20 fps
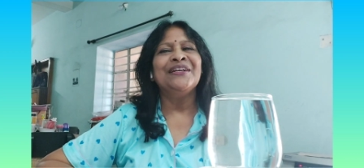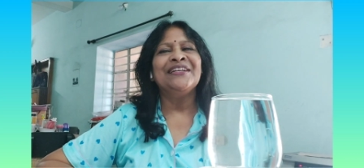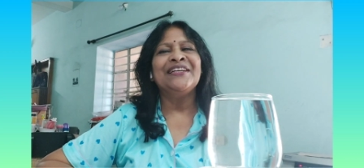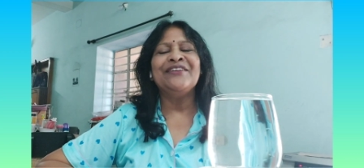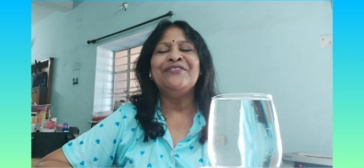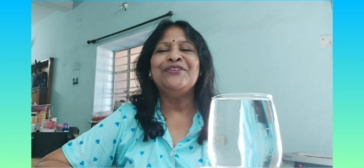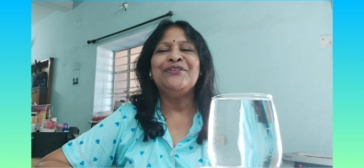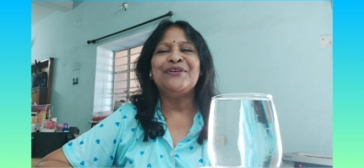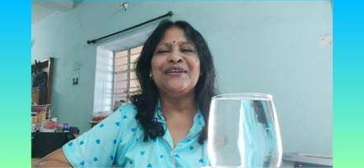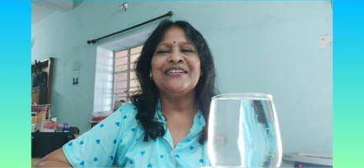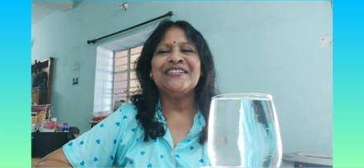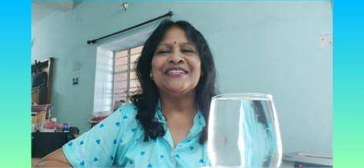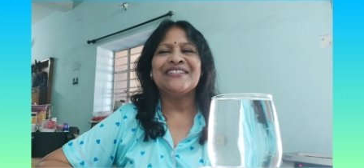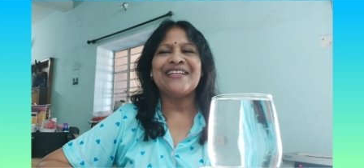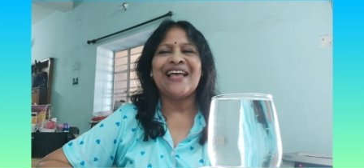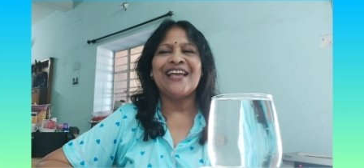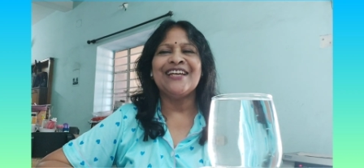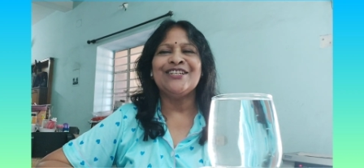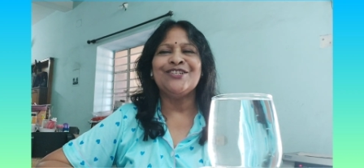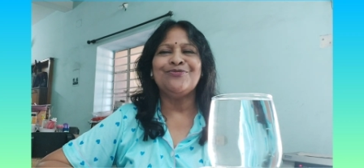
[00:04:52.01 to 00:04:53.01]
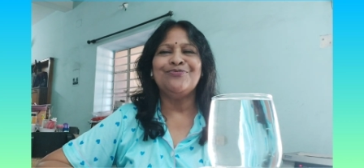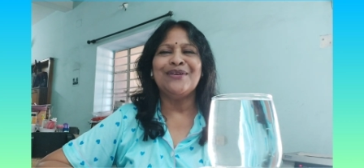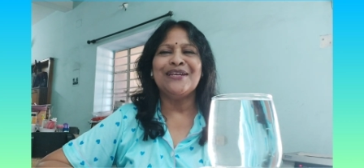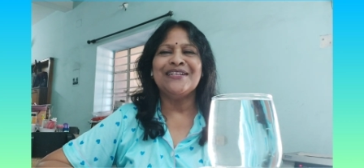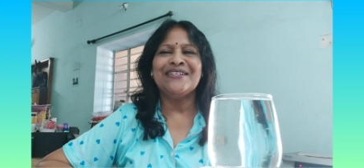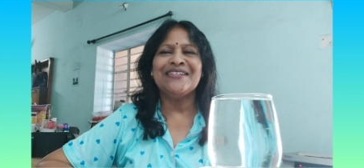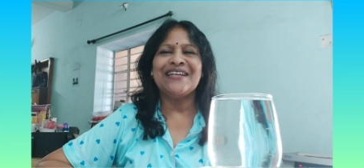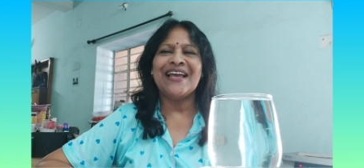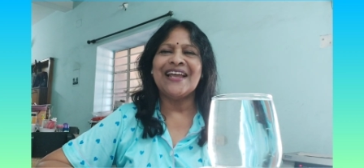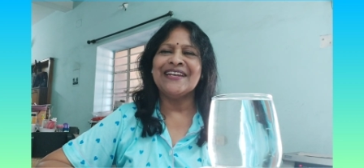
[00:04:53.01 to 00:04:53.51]
give you
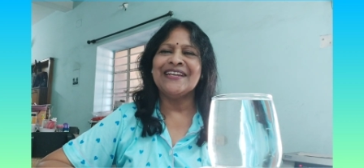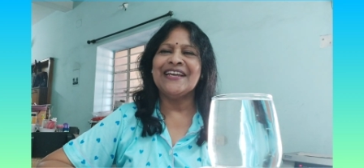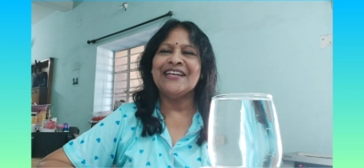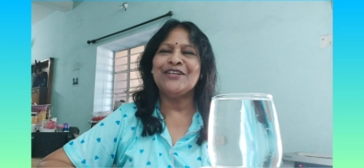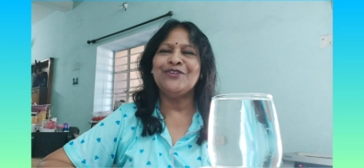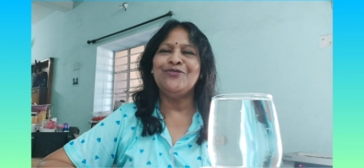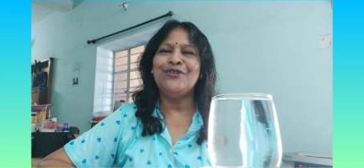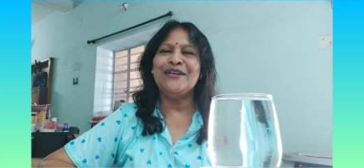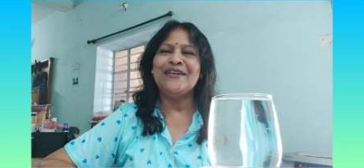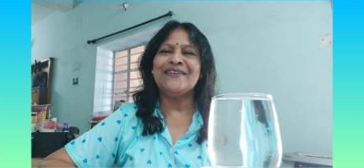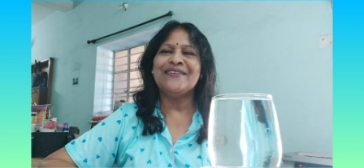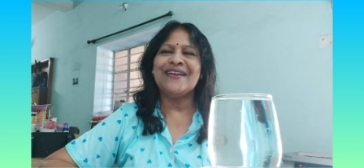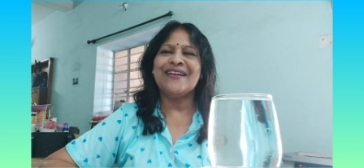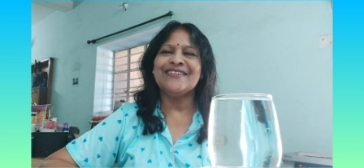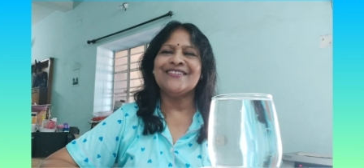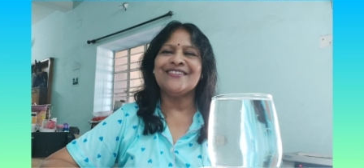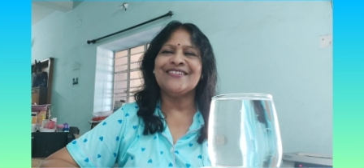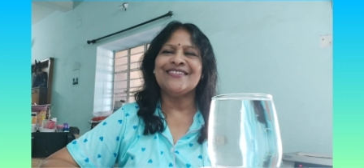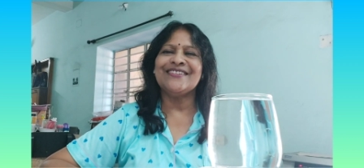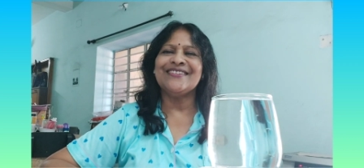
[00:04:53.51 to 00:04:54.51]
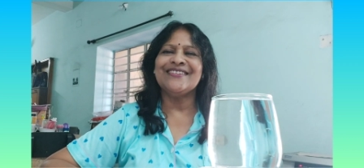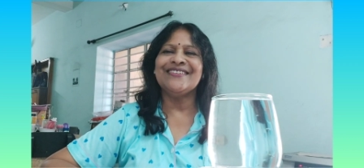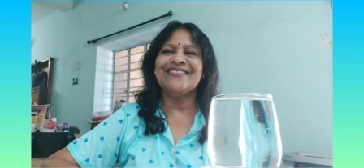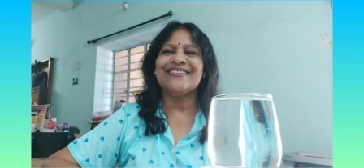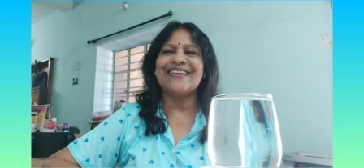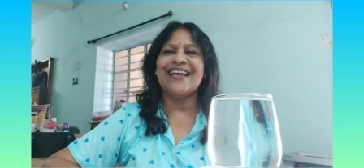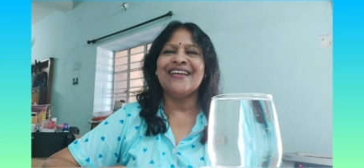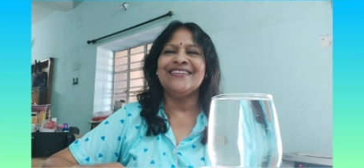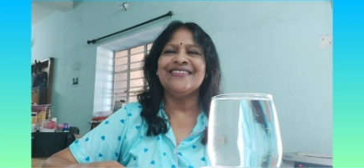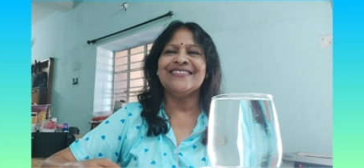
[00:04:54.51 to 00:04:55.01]
excitement and get you interested in
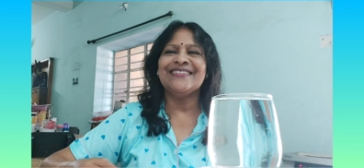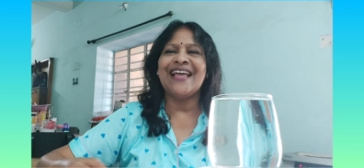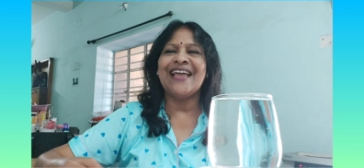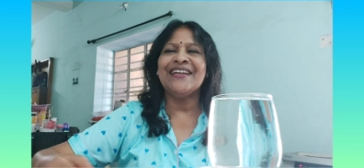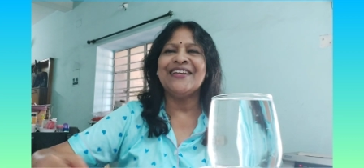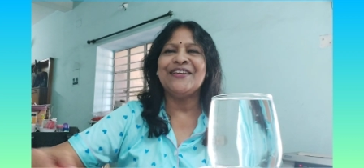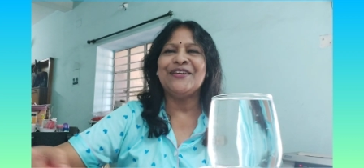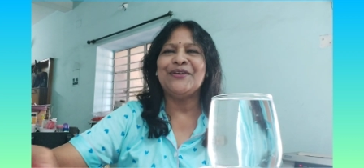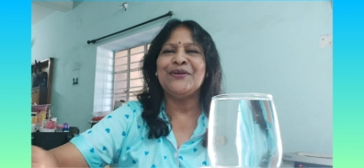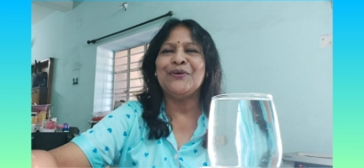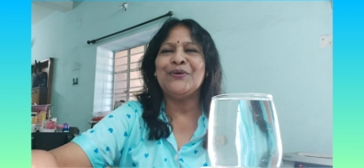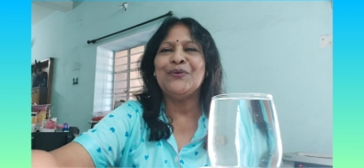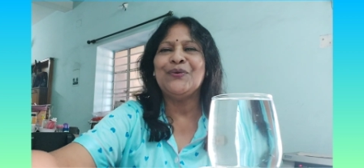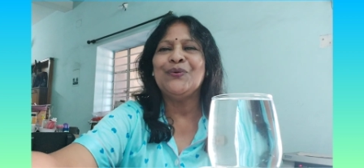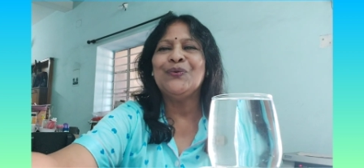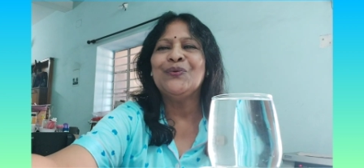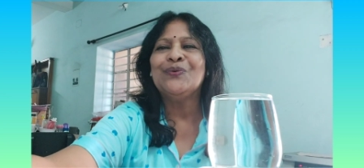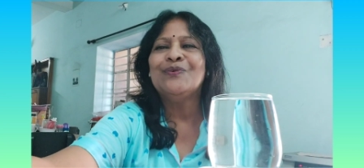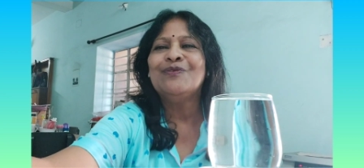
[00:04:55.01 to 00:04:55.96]
science. Thank you.